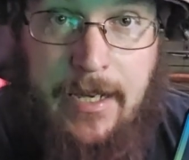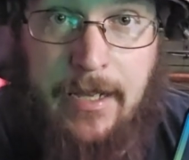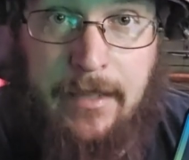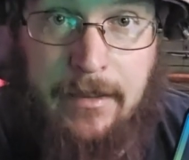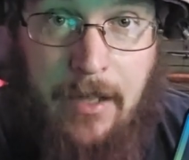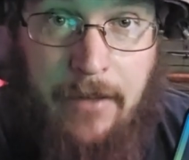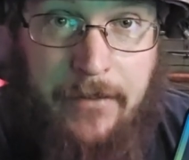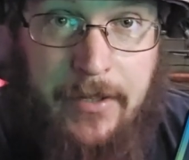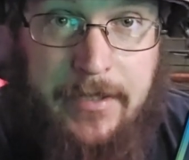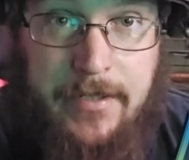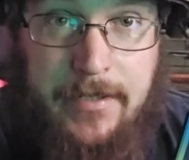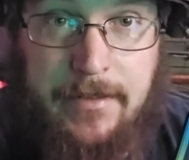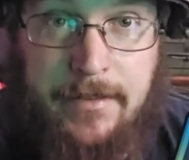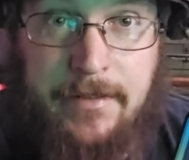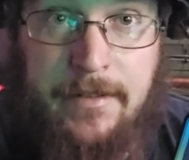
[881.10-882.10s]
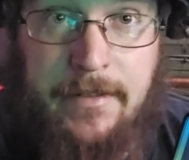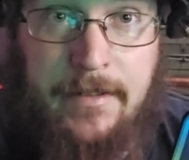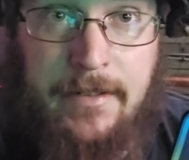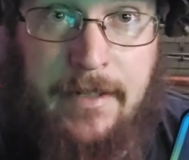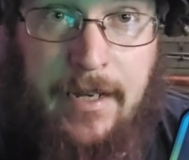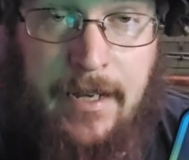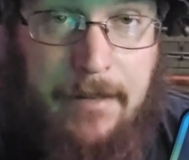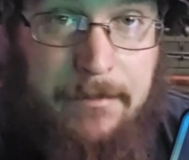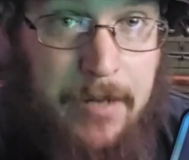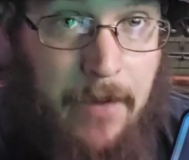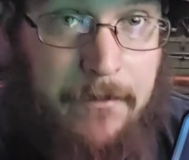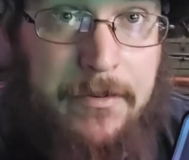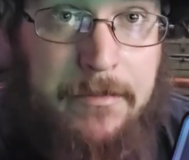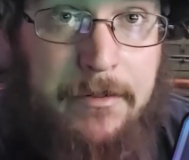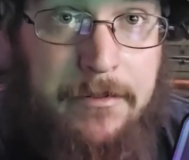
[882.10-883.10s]
I love it, and I'm
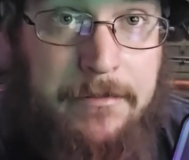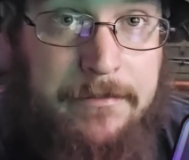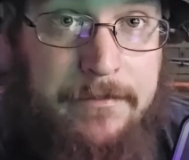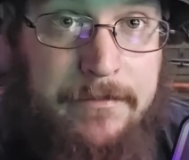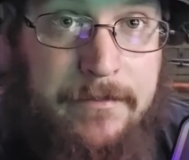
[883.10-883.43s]
comfortable.